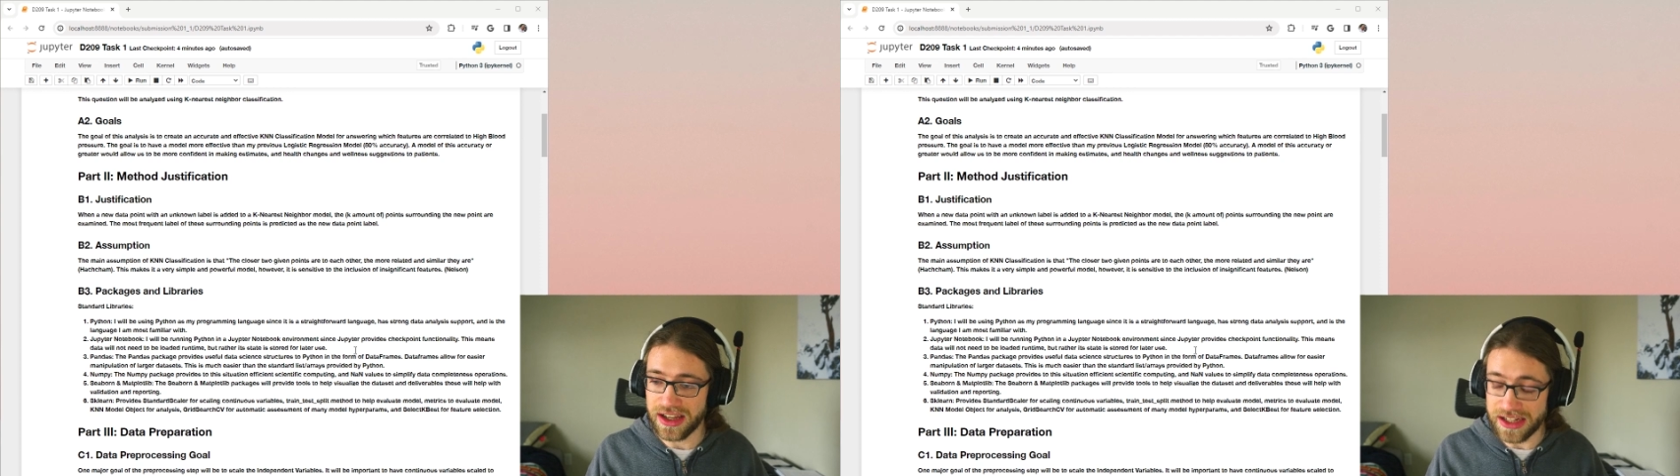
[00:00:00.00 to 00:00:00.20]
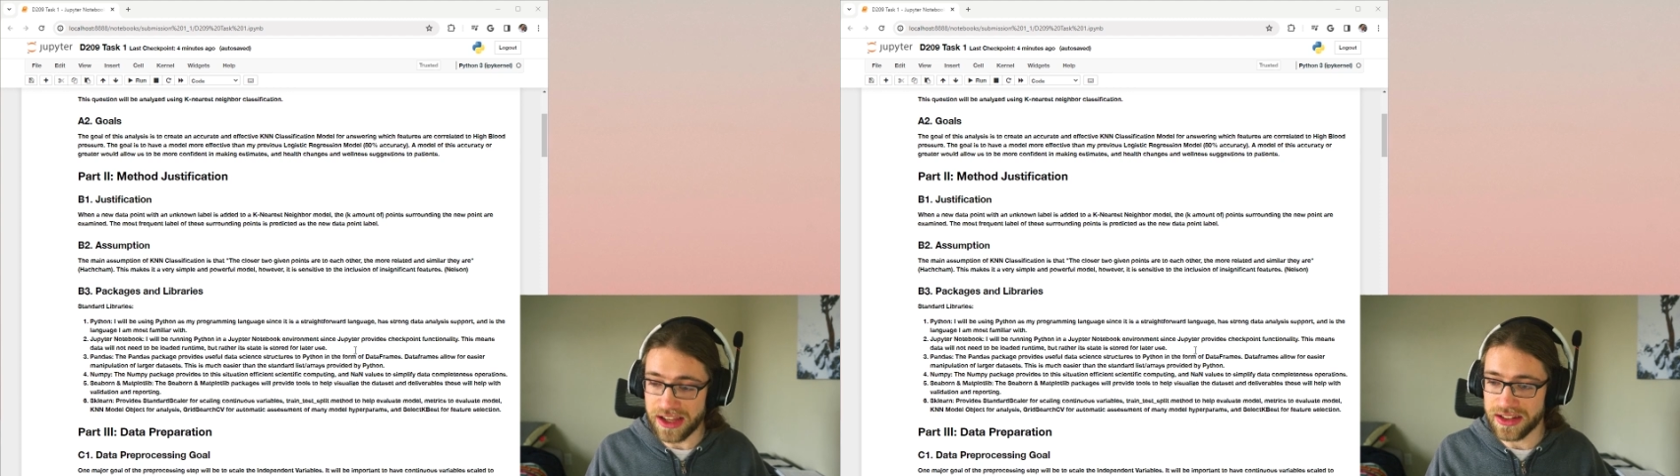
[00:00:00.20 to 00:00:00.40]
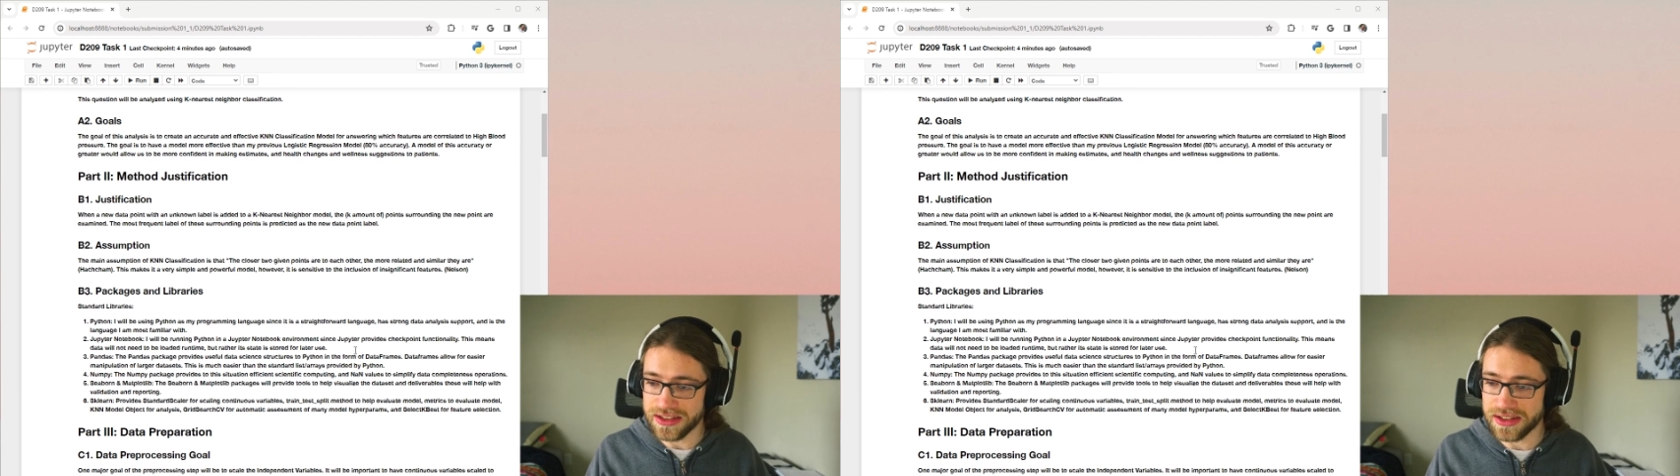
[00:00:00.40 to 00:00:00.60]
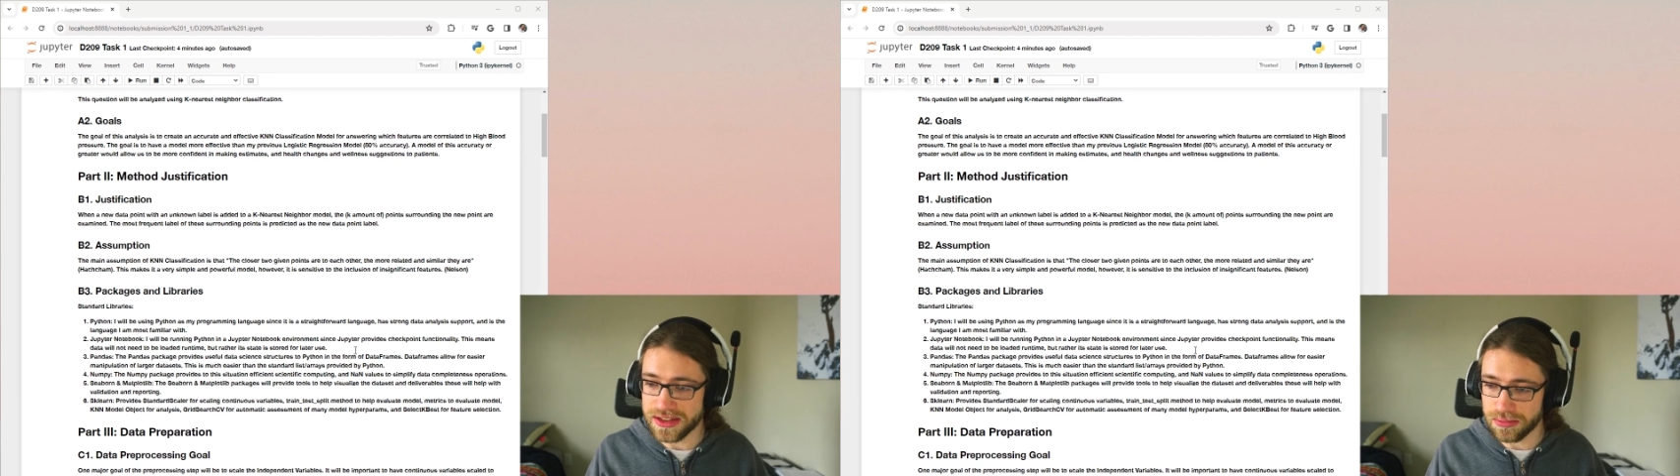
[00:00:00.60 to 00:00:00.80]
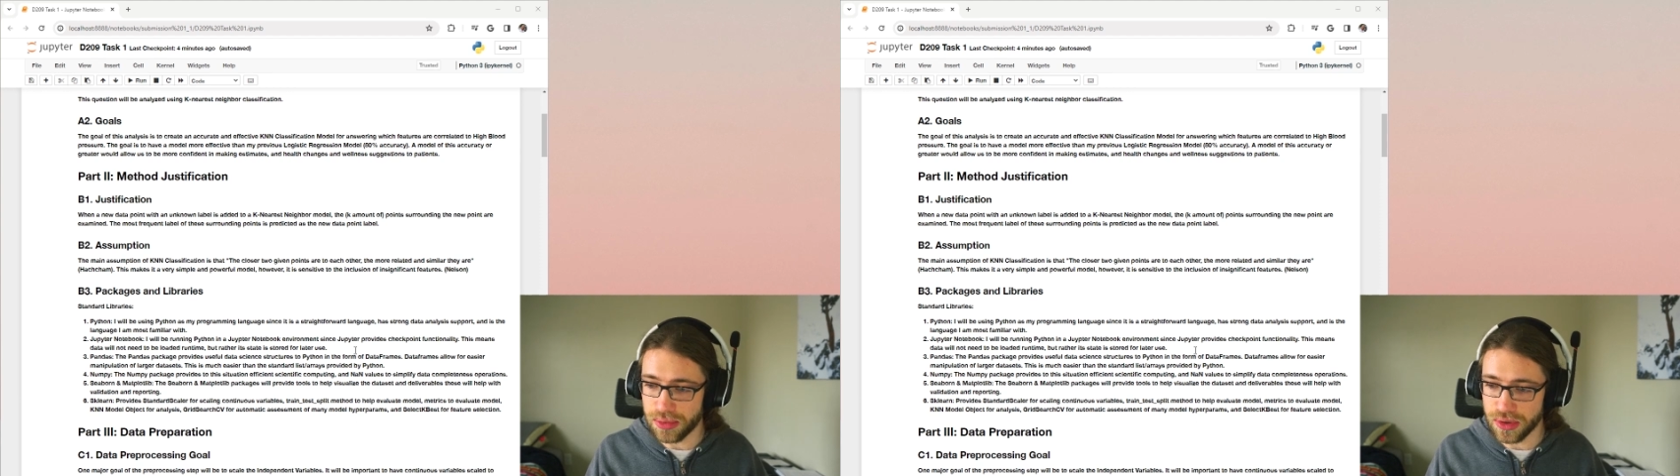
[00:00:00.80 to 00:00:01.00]
analysis
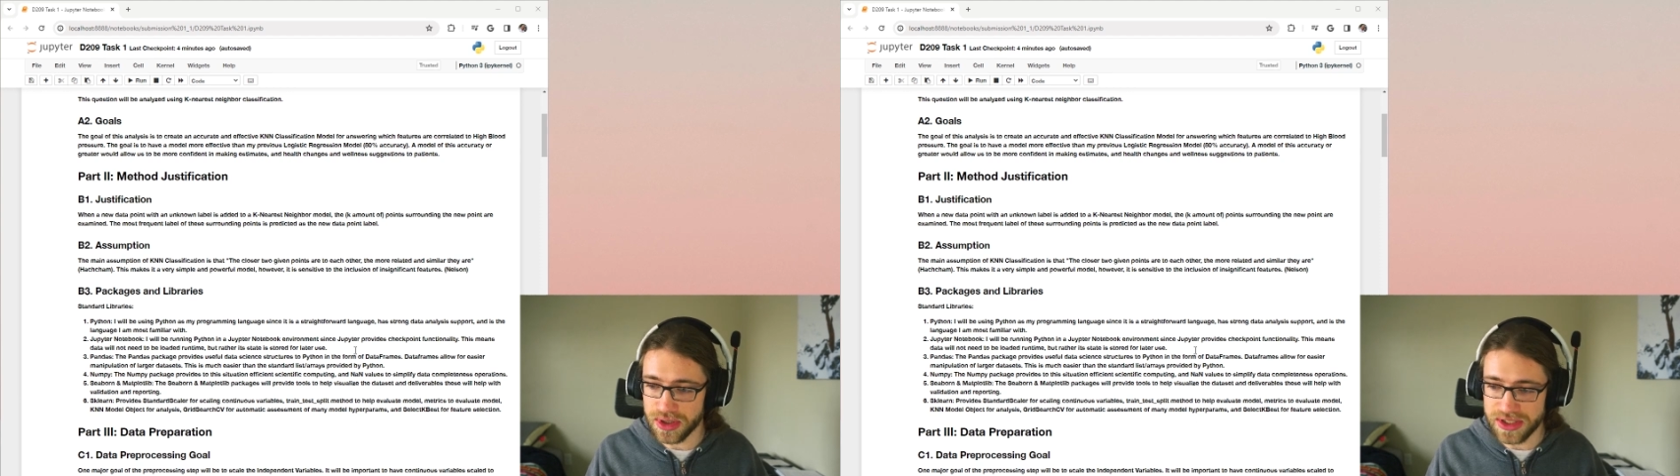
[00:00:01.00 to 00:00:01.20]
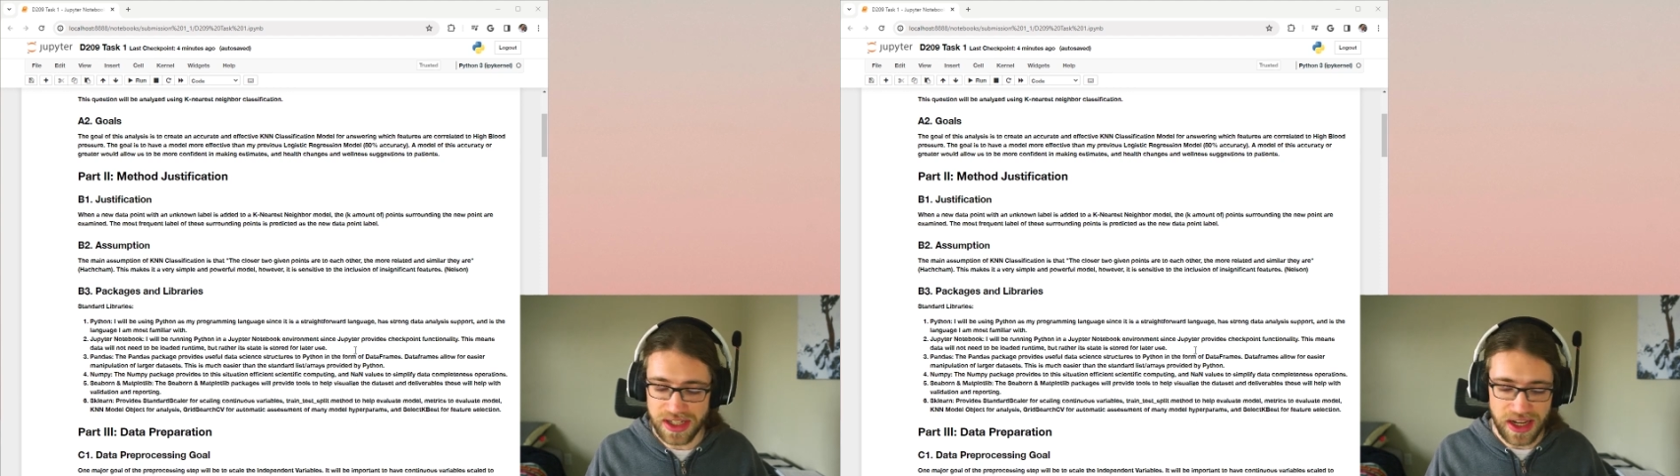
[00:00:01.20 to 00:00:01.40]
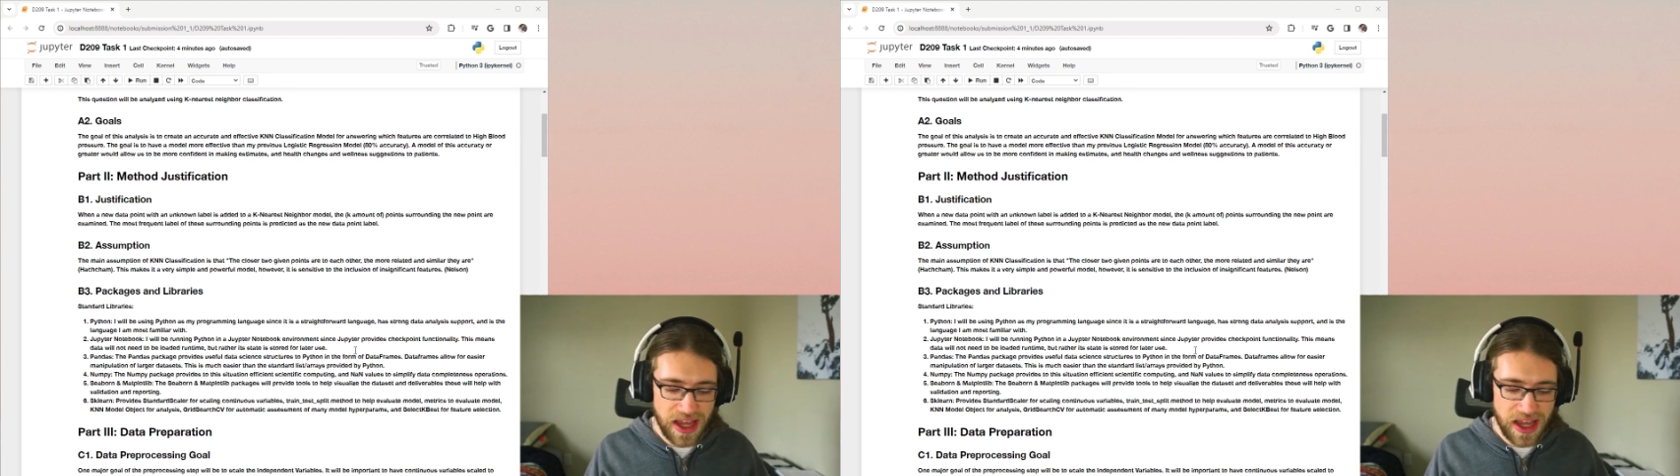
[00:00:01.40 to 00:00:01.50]
support,